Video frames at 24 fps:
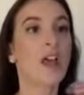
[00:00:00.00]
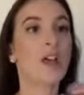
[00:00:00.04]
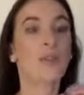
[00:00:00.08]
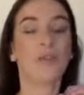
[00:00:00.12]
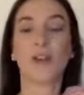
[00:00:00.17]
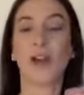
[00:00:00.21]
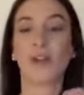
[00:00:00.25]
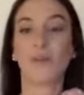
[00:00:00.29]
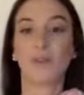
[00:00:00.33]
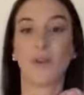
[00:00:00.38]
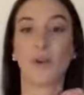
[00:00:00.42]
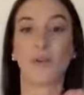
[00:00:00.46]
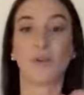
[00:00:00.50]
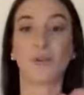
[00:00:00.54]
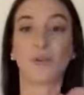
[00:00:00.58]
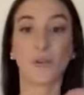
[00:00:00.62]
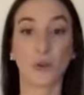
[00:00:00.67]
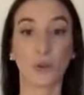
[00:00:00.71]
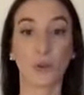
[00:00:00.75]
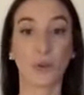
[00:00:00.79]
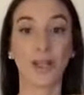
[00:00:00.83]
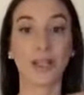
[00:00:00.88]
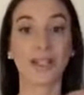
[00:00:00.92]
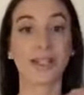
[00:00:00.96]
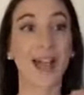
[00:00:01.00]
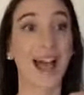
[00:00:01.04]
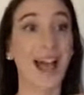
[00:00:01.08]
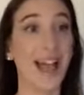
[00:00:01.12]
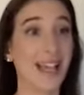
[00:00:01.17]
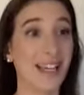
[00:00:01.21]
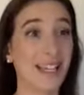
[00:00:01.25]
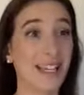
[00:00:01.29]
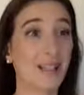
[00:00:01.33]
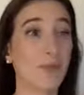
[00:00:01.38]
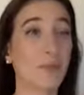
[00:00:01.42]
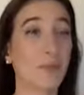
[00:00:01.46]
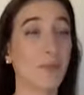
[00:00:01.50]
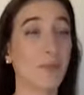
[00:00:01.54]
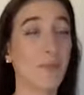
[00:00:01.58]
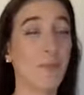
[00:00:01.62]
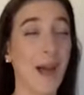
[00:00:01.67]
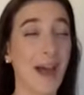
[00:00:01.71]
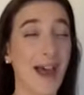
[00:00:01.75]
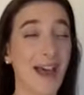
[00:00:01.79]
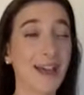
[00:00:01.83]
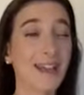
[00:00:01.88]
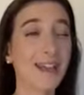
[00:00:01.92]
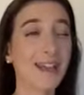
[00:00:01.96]
that the fruit is at its
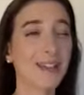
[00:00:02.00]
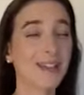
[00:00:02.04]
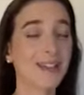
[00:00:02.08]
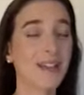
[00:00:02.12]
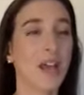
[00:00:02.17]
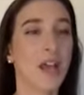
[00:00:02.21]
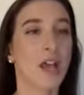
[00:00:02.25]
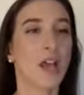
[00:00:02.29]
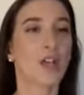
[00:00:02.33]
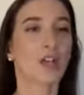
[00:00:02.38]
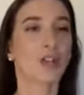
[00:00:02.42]
best.